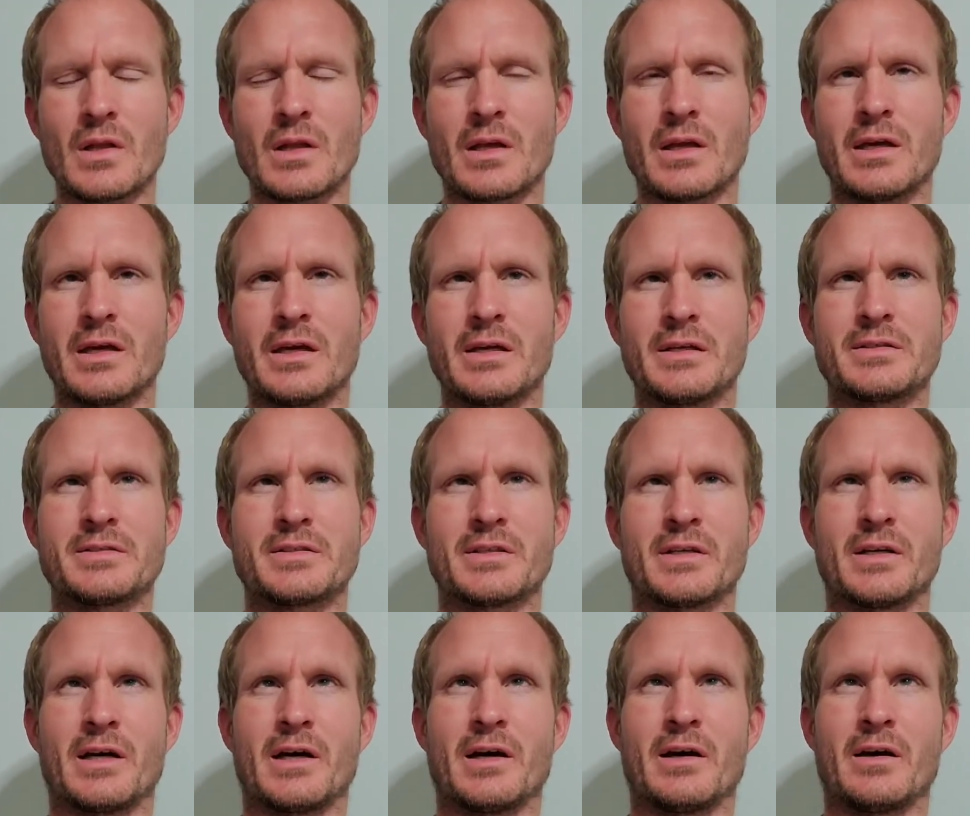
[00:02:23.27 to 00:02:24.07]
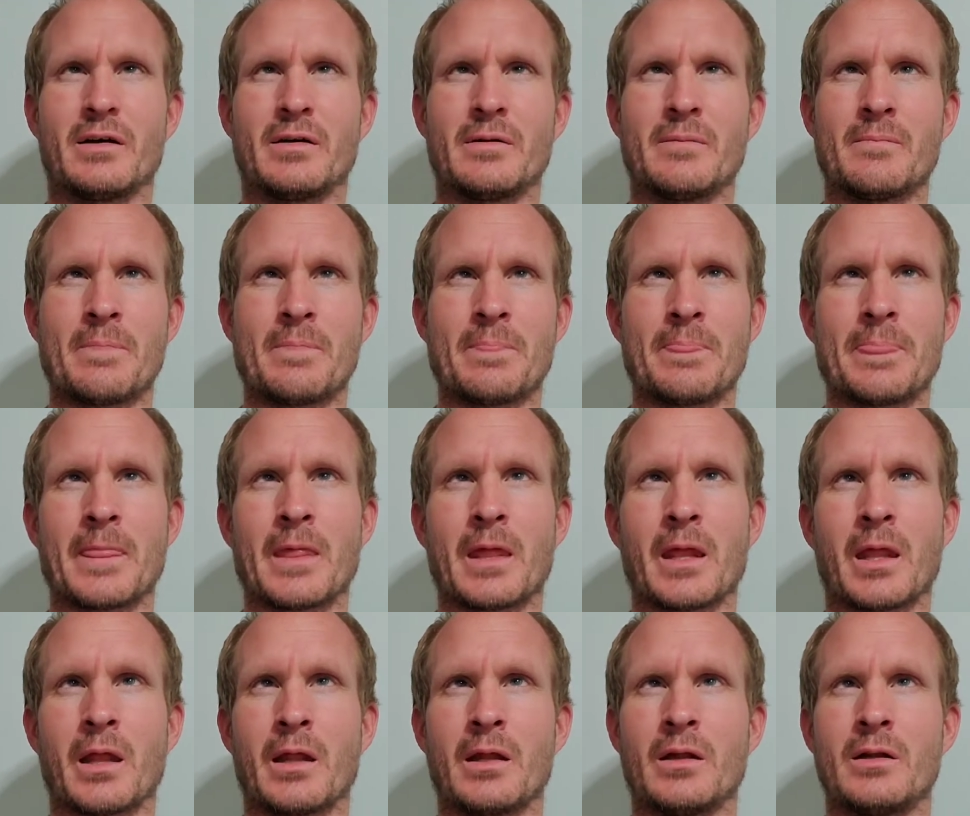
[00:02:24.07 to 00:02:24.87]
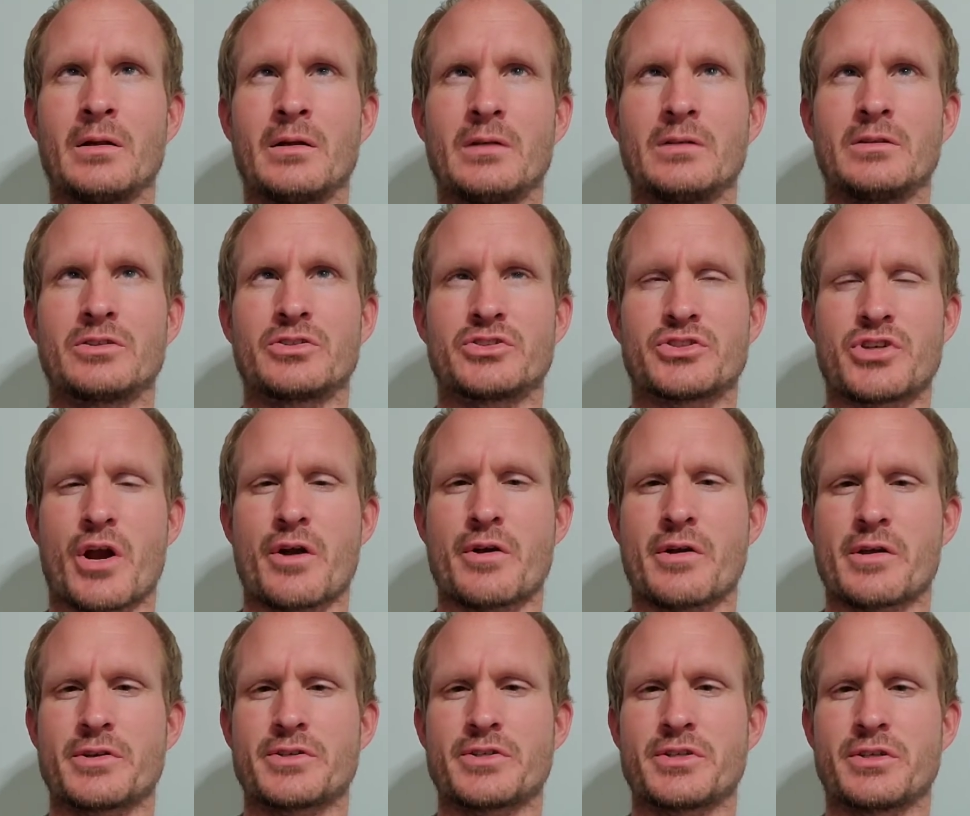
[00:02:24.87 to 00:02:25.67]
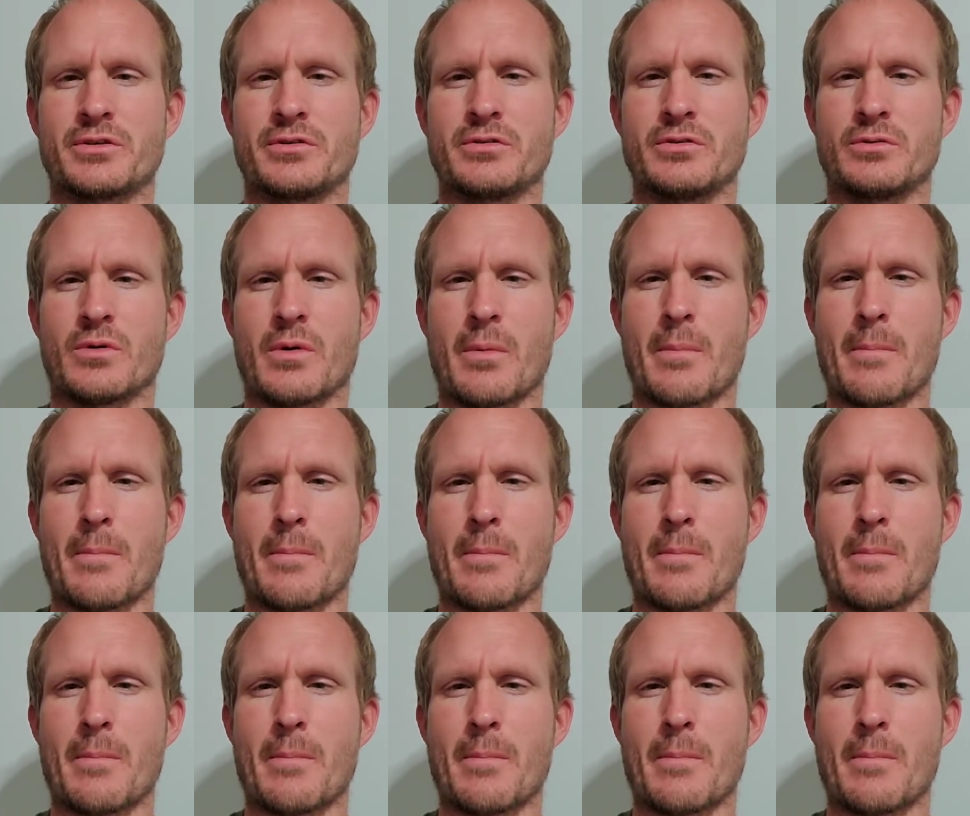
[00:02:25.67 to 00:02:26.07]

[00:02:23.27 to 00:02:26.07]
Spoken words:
it started to